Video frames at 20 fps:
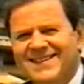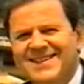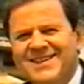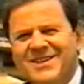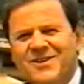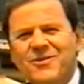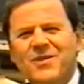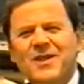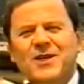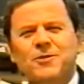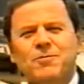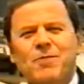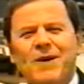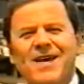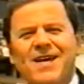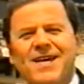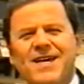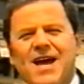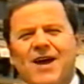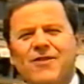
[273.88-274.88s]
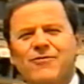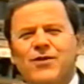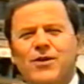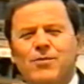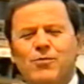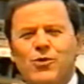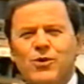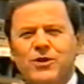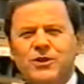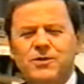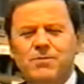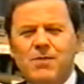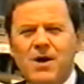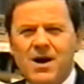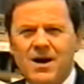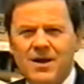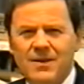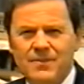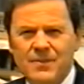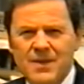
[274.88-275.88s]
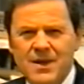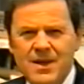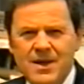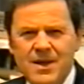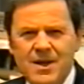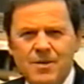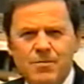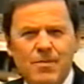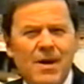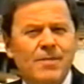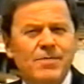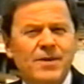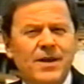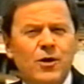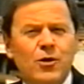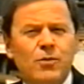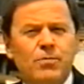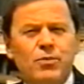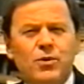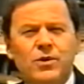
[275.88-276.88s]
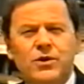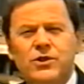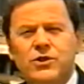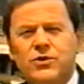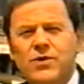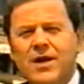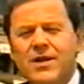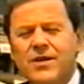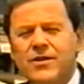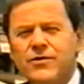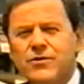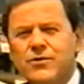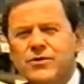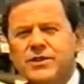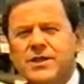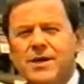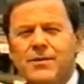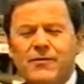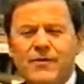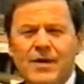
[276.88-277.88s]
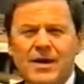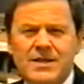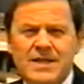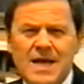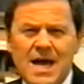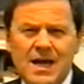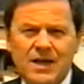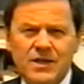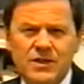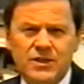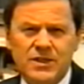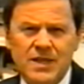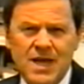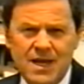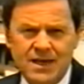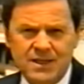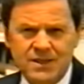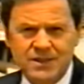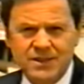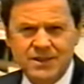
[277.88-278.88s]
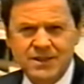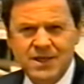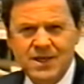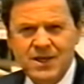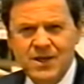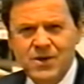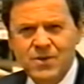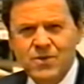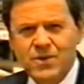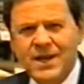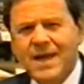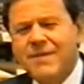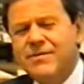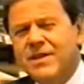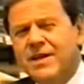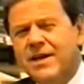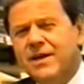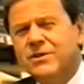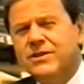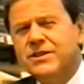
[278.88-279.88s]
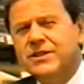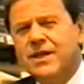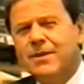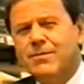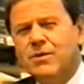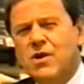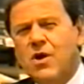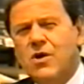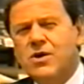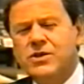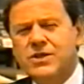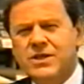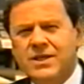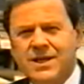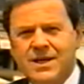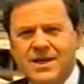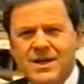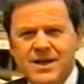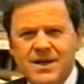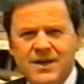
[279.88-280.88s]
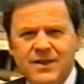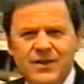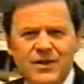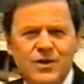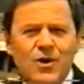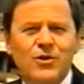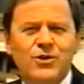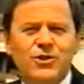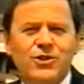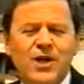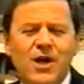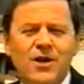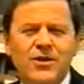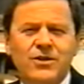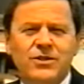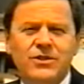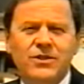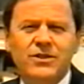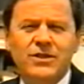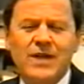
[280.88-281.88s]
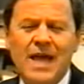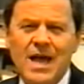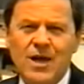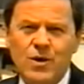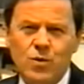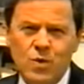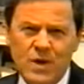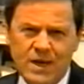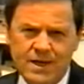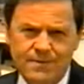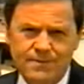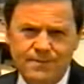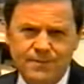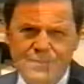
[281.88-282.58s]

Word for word: With his big country boy smile, Bradman helped pull Australia through some of our darkest days. When everything else seemed lost, the Don showed us how to win.